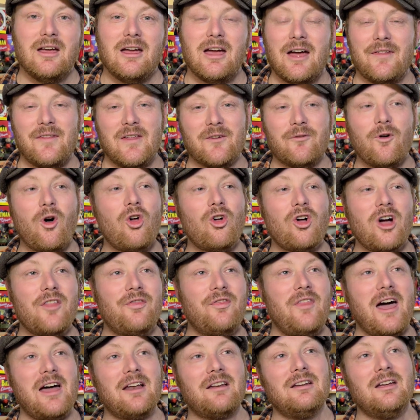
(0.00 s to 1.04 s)
And they've all got
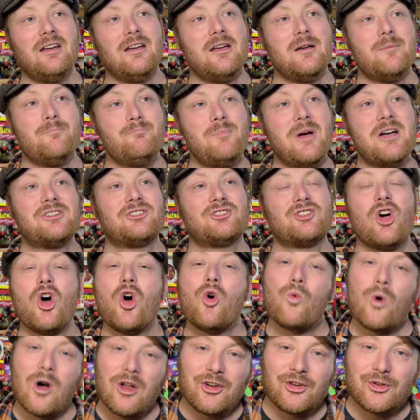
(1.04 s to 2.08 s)
that Mezco
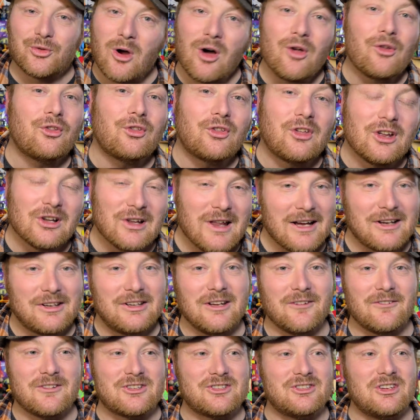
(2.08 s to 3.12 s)
one twelfth
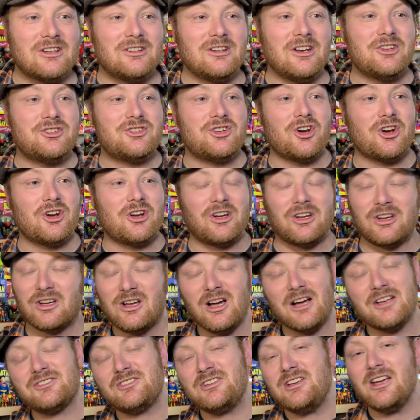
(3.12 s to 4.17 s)
collective signature
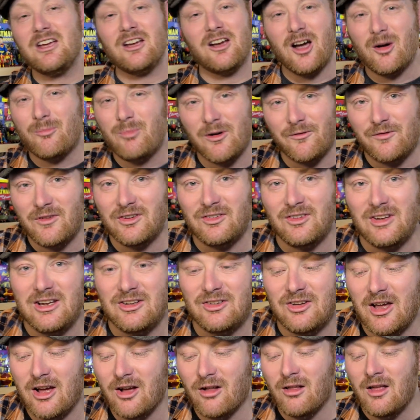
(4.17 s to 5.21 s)
gussying up of the
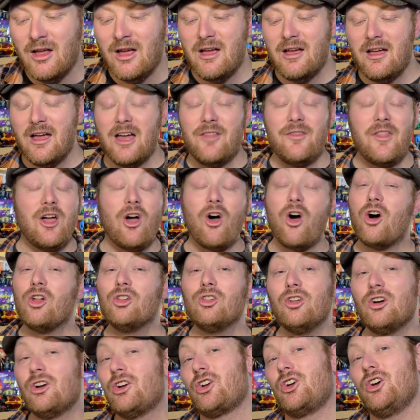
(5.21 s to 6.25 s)
detail, and they all
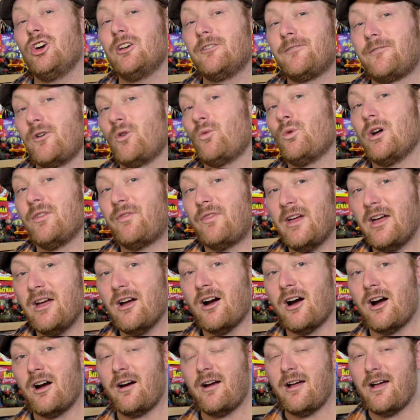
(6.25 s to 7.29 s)
look good for what they
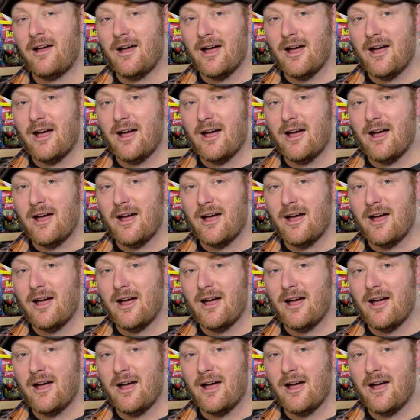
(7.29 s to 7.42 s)
are.